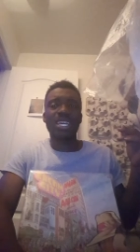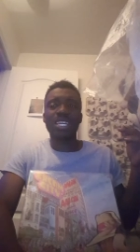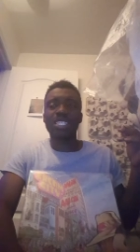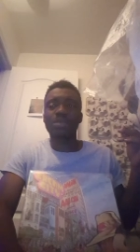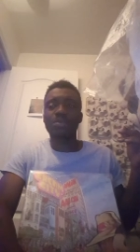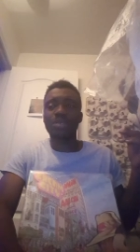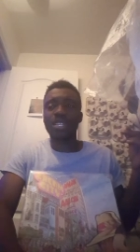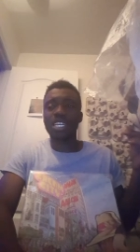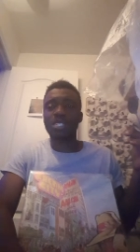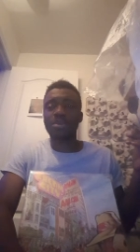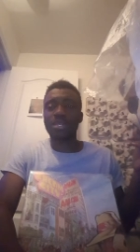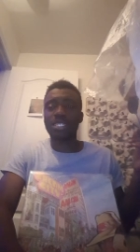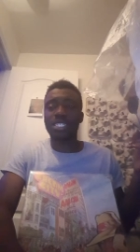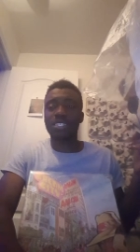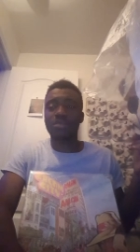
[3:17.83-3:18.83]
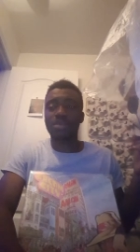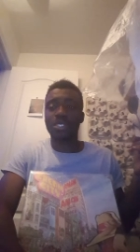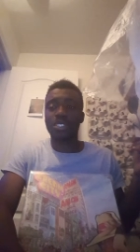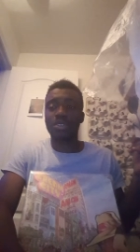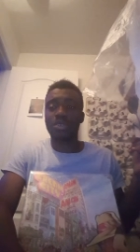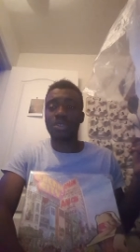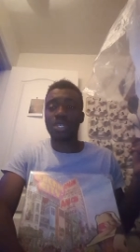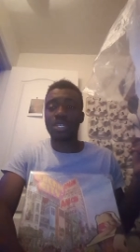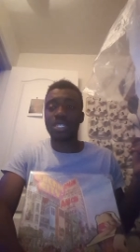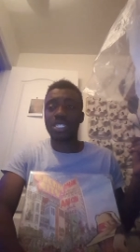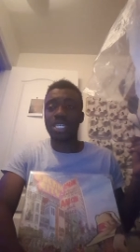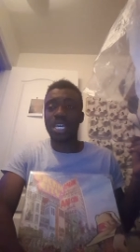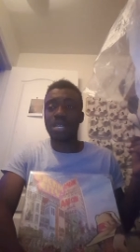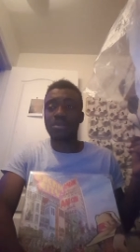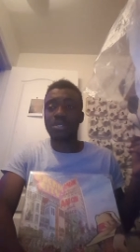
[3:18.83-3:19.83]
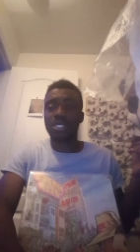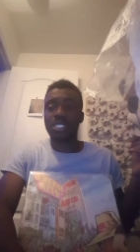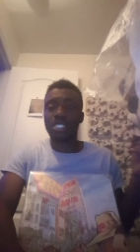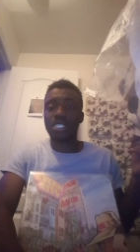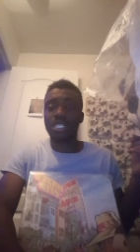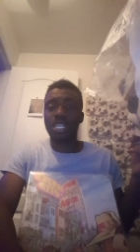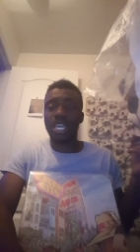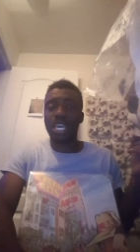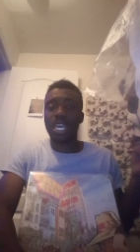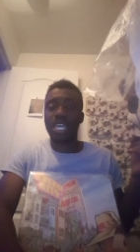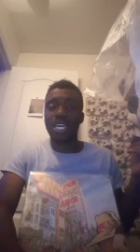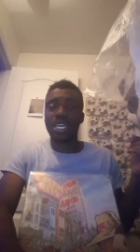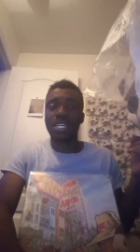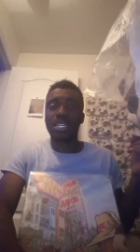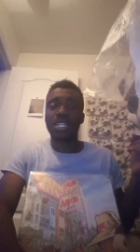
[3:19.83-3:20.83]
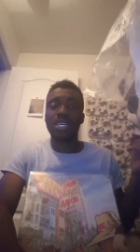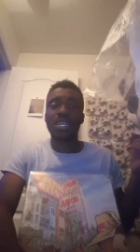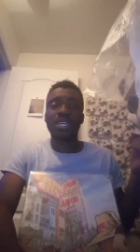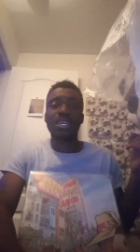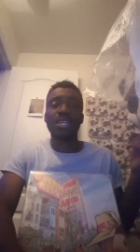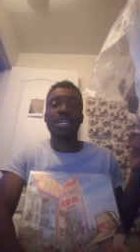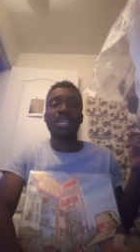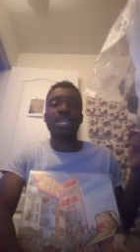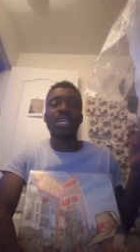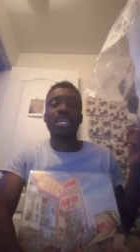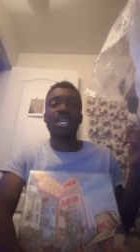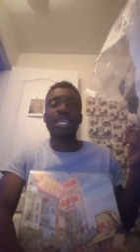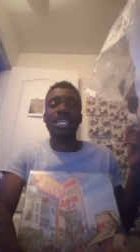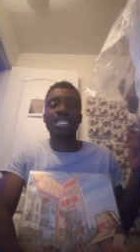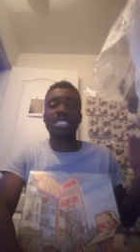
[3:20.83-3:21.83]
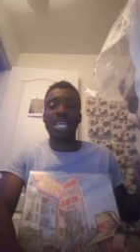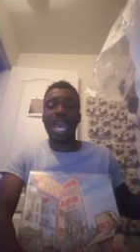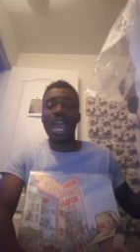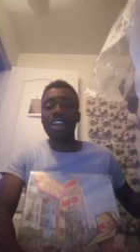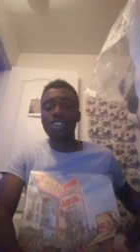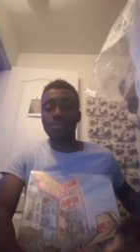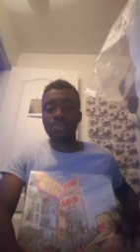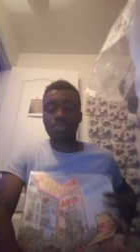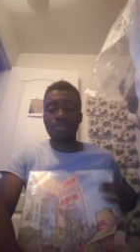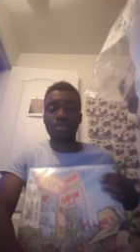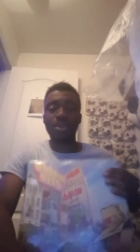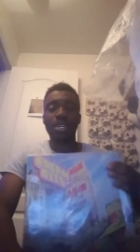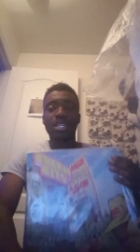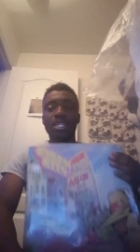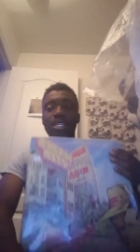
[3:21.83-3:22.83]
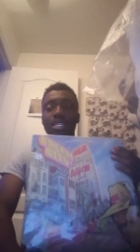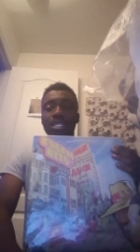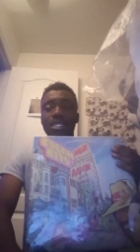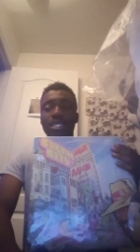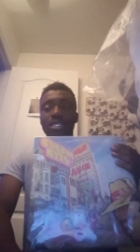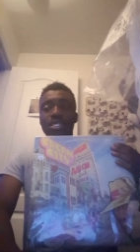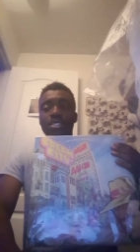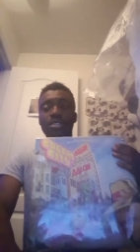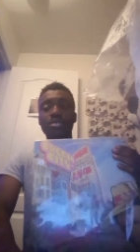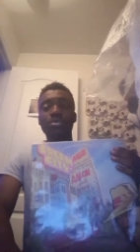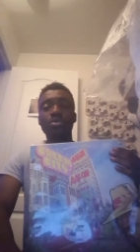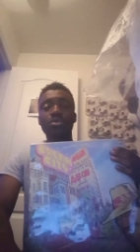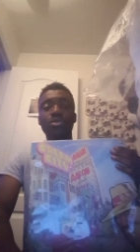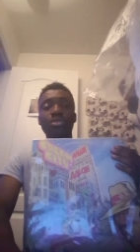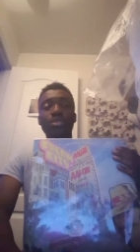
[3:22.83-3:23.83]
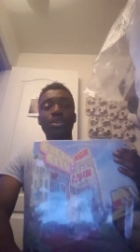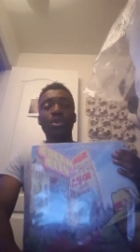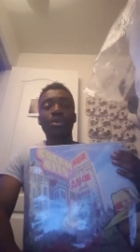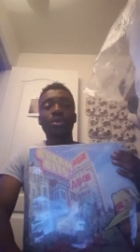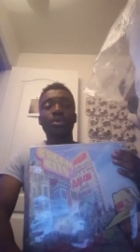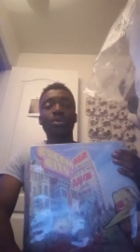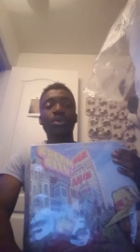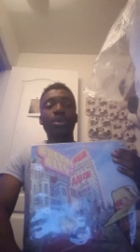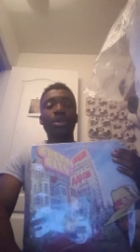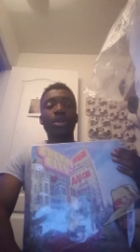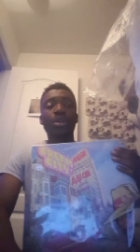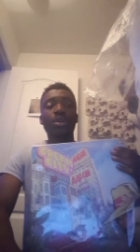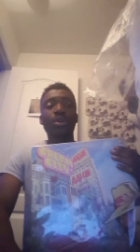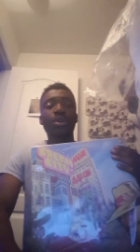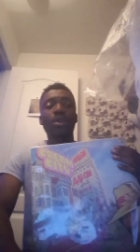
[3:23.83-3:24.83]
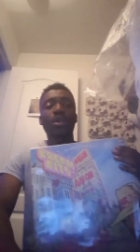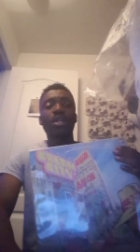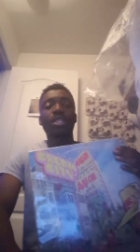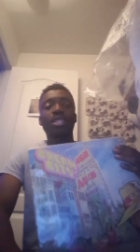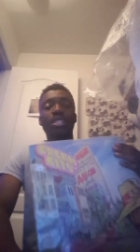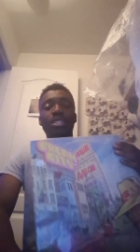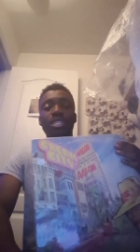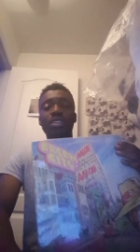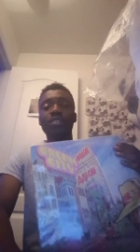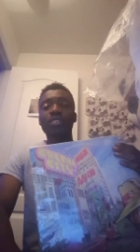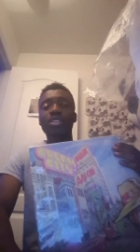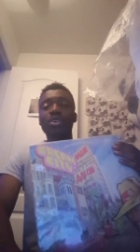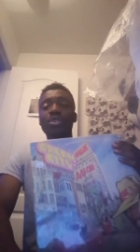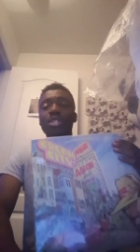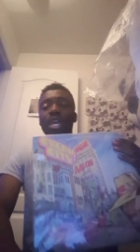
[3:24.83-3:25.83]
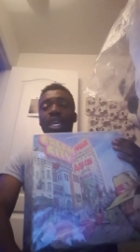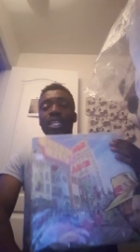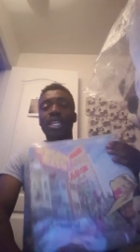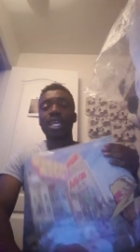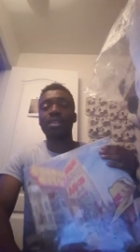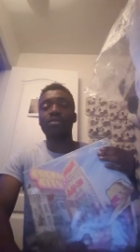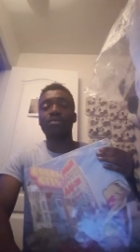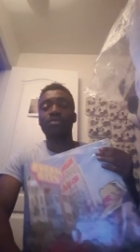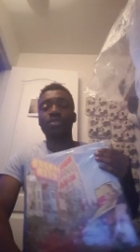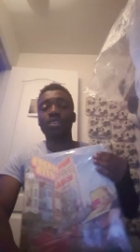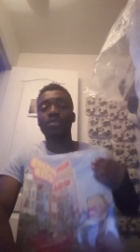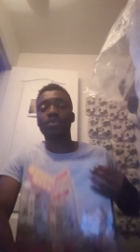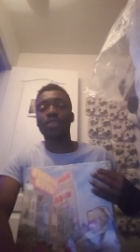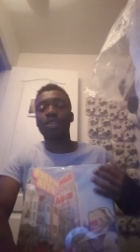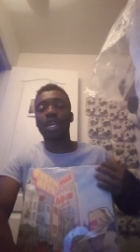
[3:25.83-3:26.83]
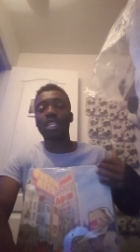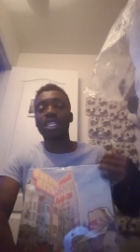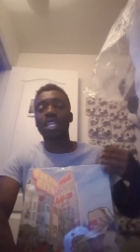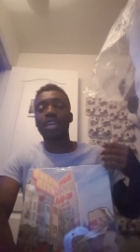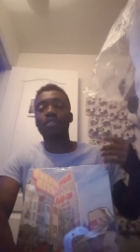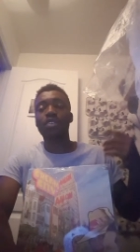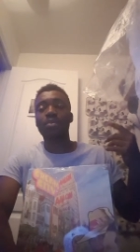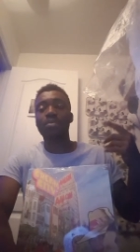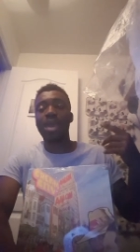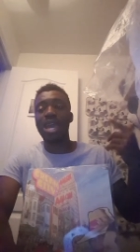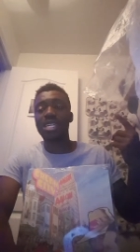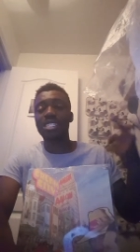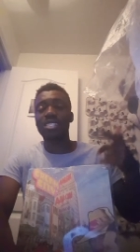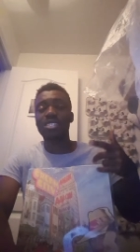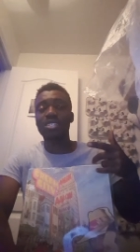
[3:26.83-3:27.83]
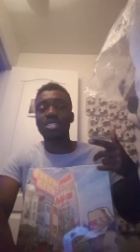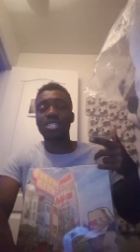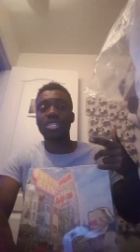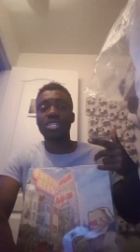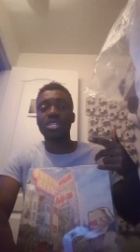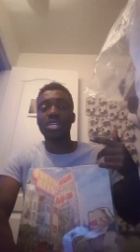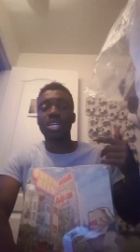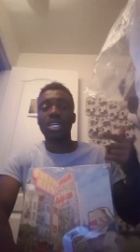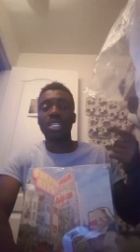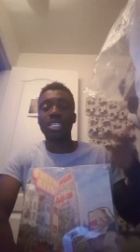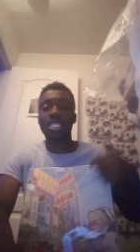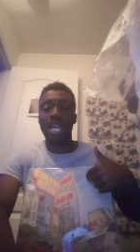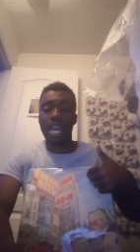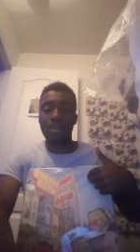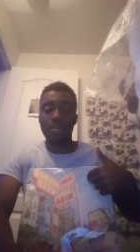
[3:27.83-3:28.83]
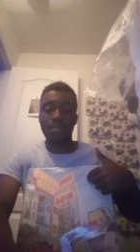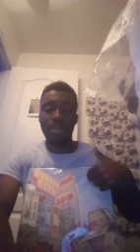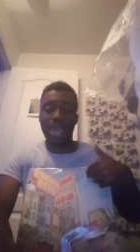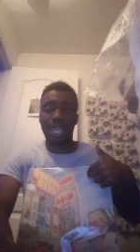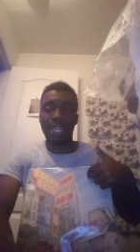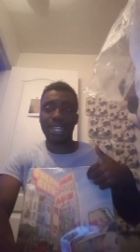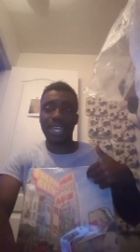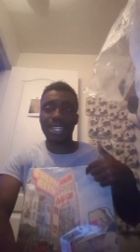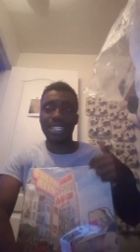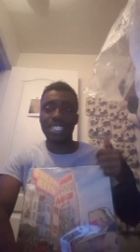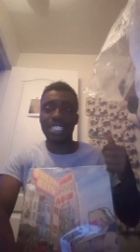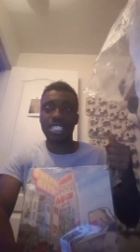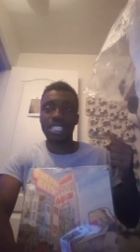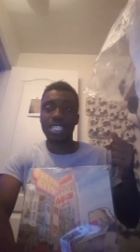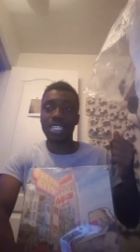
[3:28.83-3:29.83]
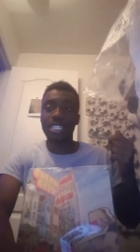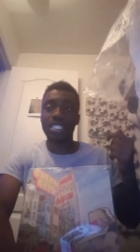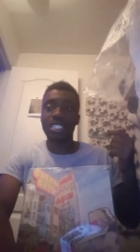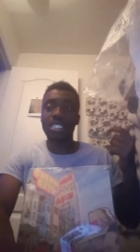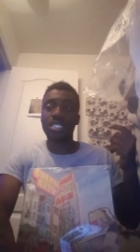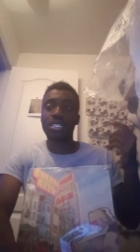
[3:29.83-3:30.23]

it's pretty expensive majority of the times and shit, and it's out of print too. So even though they they re, re, I think they remastered this album back in '96.